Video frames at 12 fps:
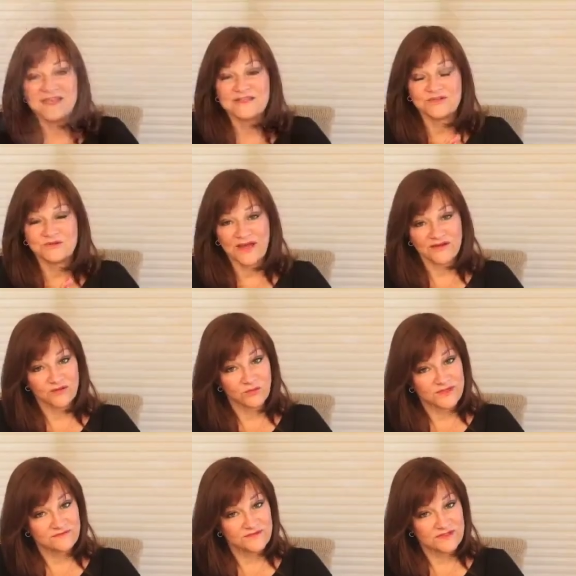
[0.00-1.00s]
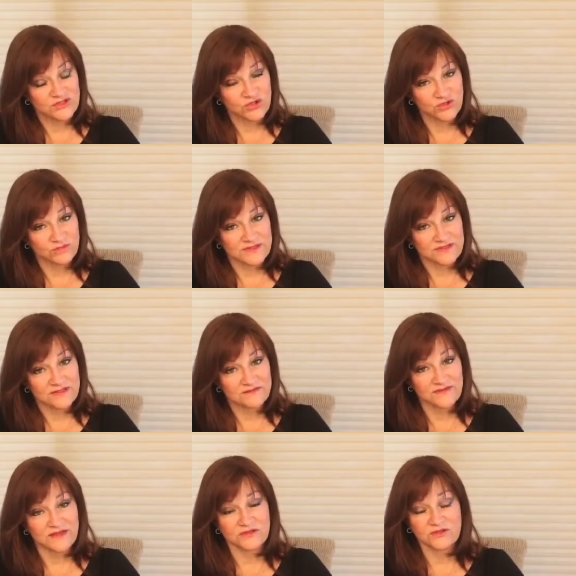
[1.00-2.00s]
So now that we've
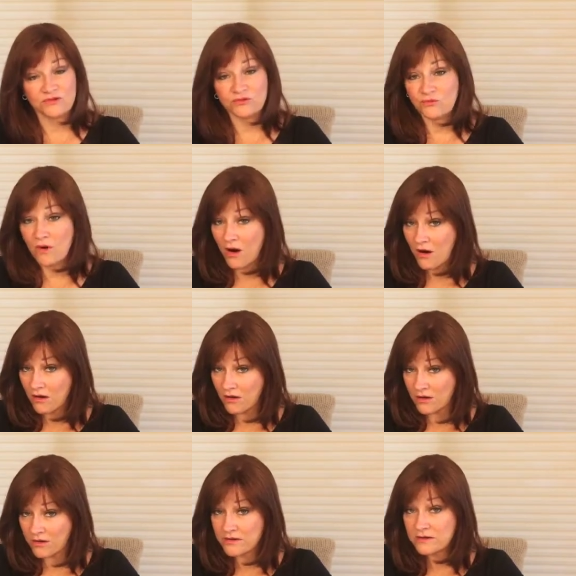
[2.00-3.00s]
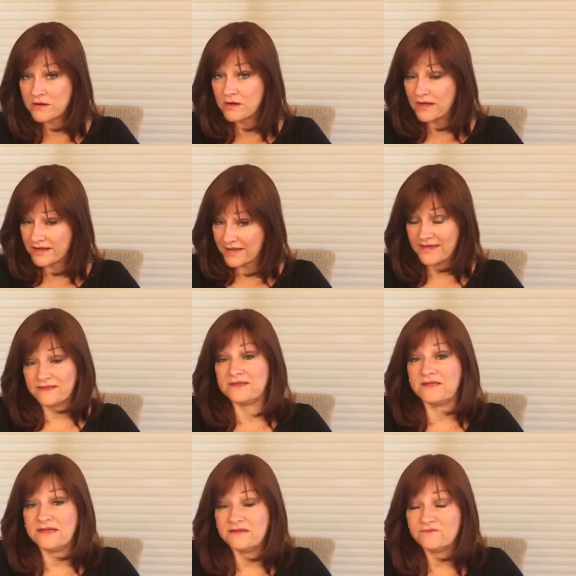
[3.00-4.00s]
determined that you are a
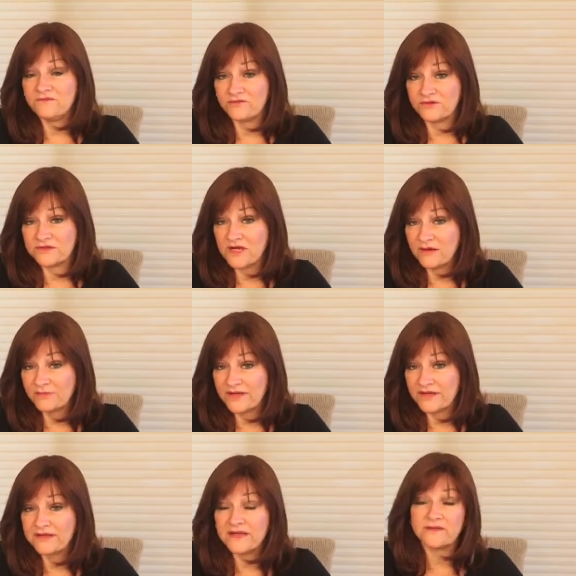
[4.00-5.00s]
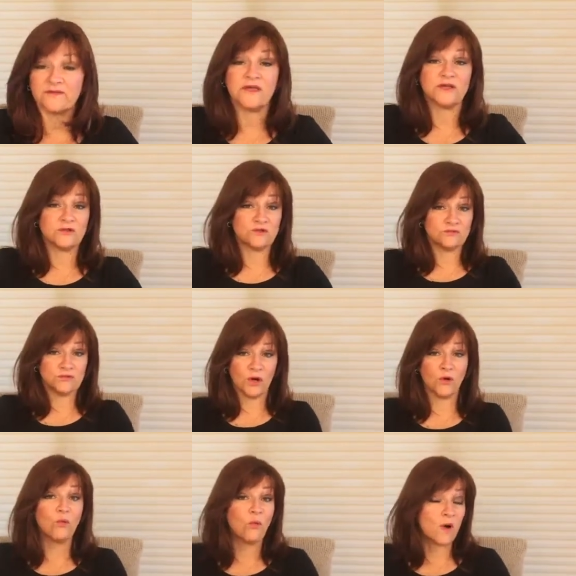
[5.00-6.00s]
candidate for a topette and that you
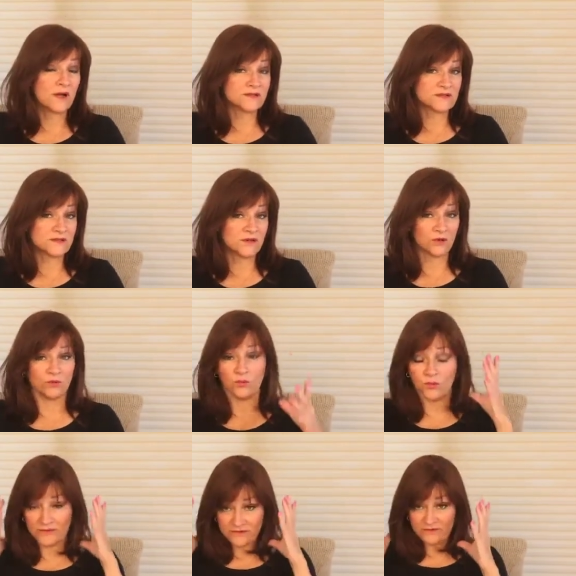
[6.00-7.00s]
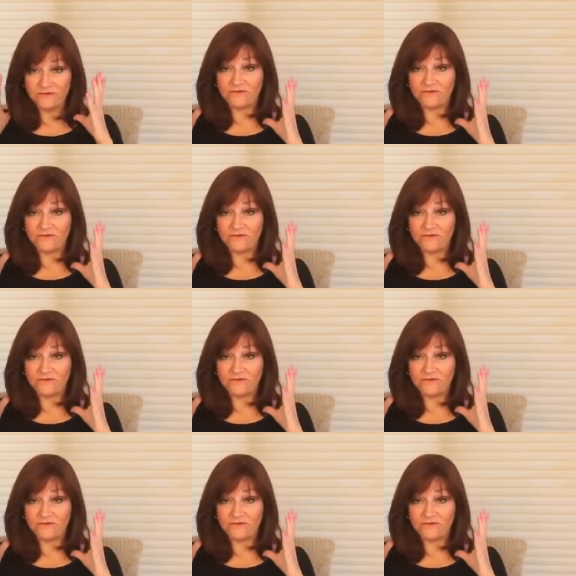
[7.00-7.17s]
don't want to go with a